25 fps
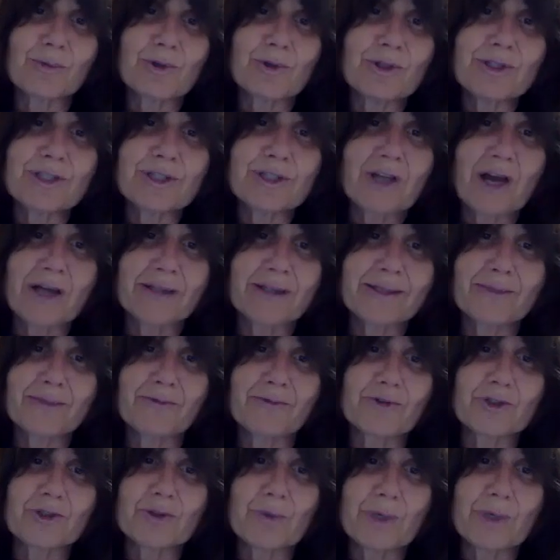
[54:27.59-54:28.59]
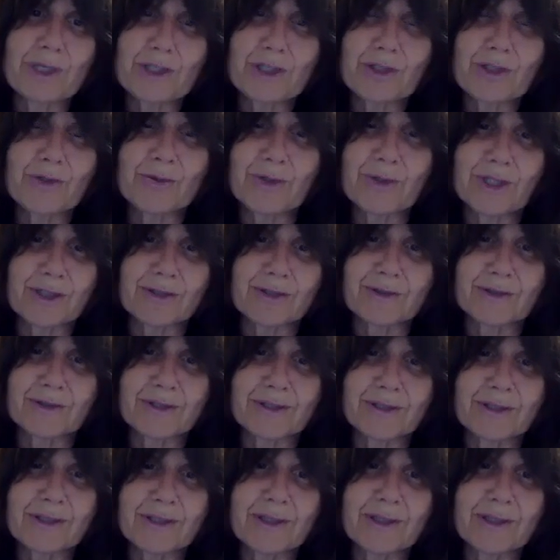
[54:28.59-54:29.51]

couldn't talk to him for 22 years.